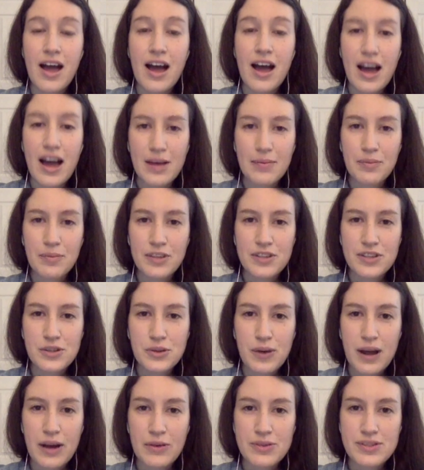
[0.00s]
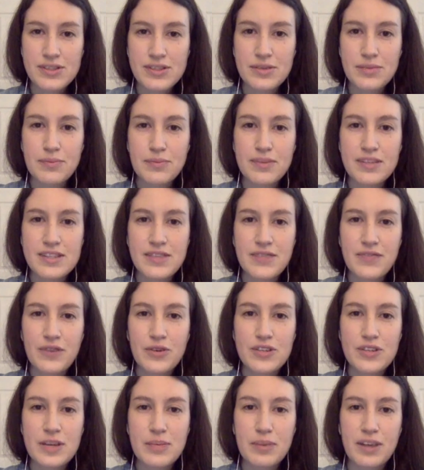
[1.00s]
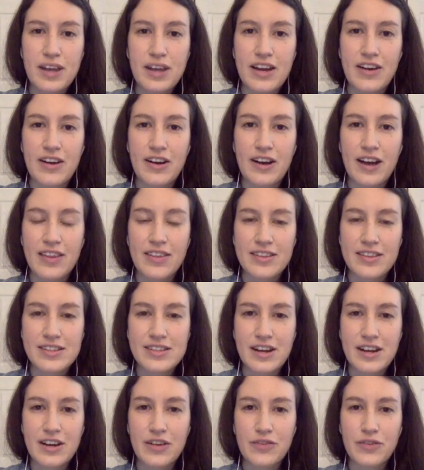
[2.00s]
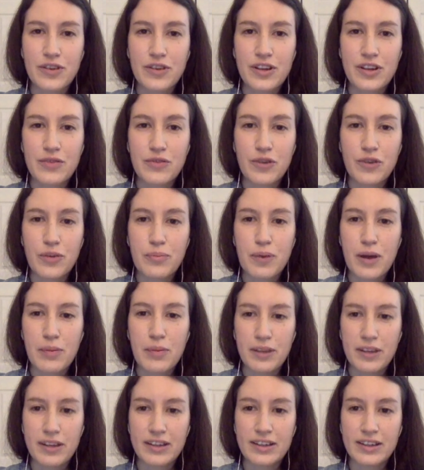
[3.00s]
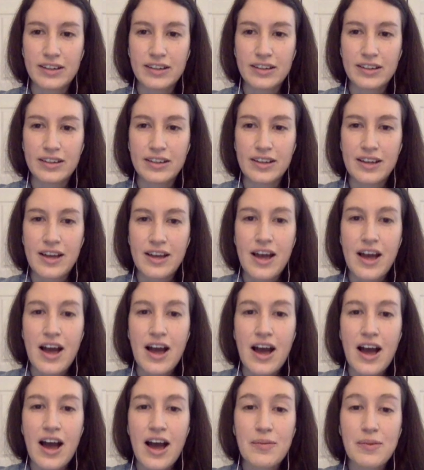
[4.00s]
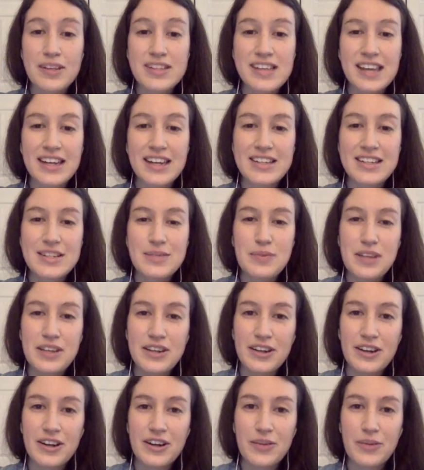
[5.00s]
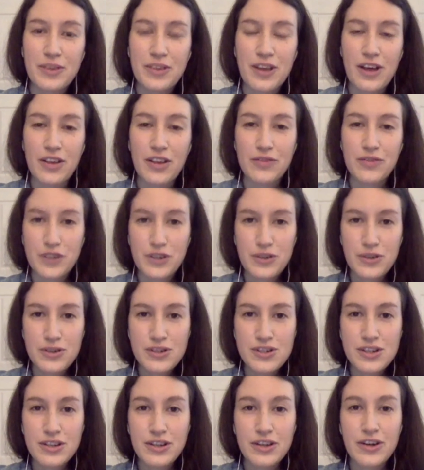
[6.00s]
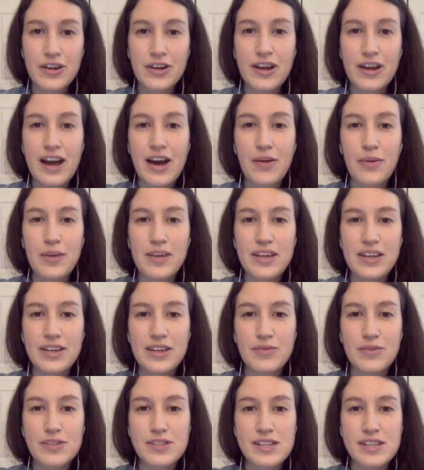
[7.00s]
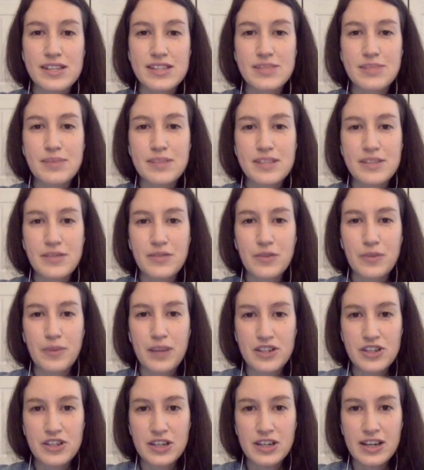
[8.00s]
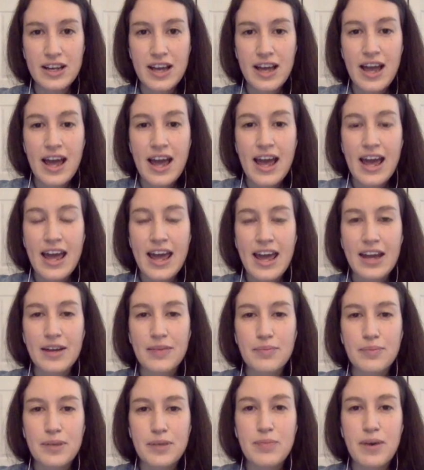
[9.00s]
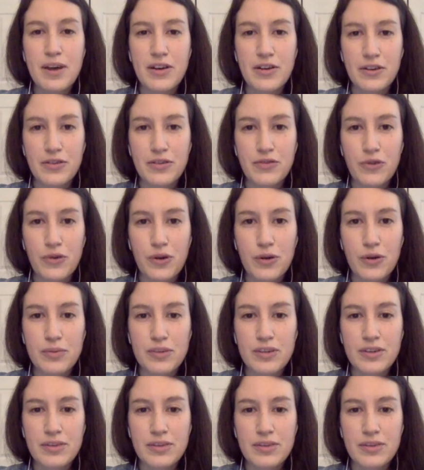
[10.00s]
I'm Liz Krause, MisinfoDay planner at the Center for the Informed Public. I'm excited to be here with all of you to learn how we can resist misinformation and be better informed.